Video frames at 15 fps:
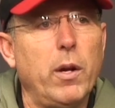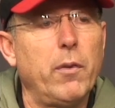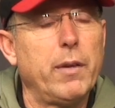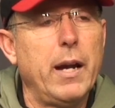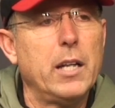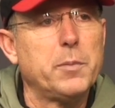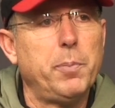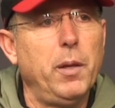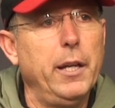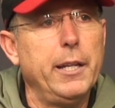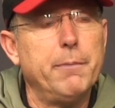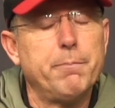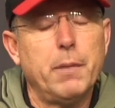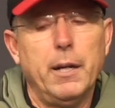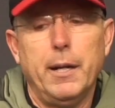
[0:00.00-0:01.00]
way our guys
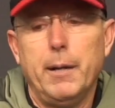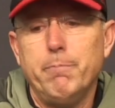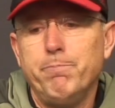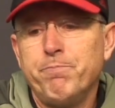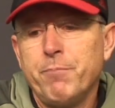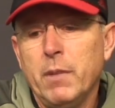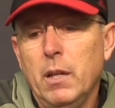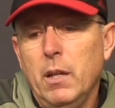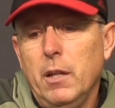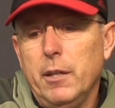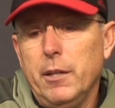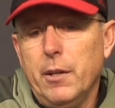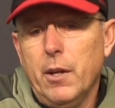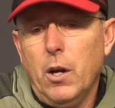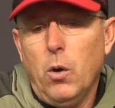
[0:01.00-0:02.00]
played.
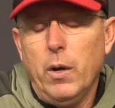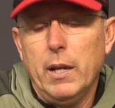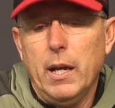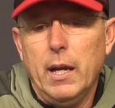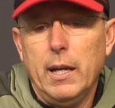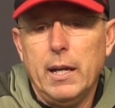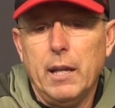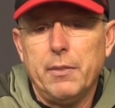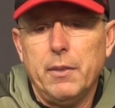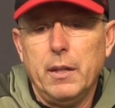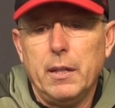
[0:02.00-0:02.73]
You know, I